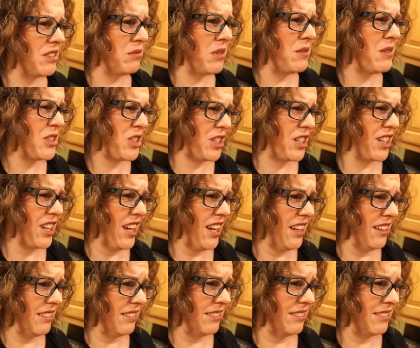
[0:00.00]
We should have
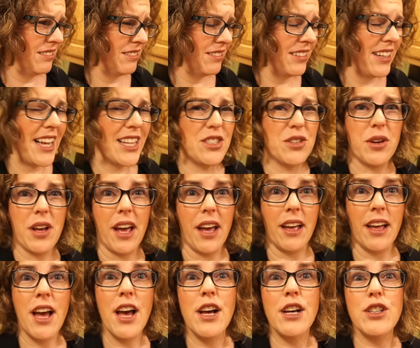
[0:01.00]
gone. It's
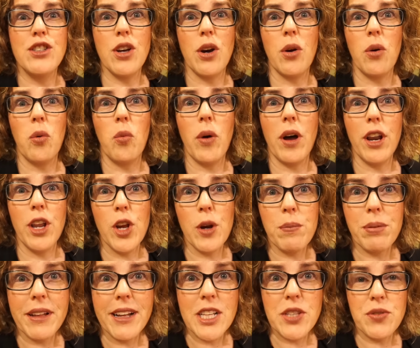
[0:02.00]
okay. So what are
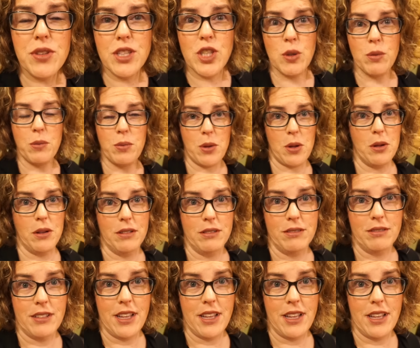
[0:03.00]
your plans for the Super Bowl?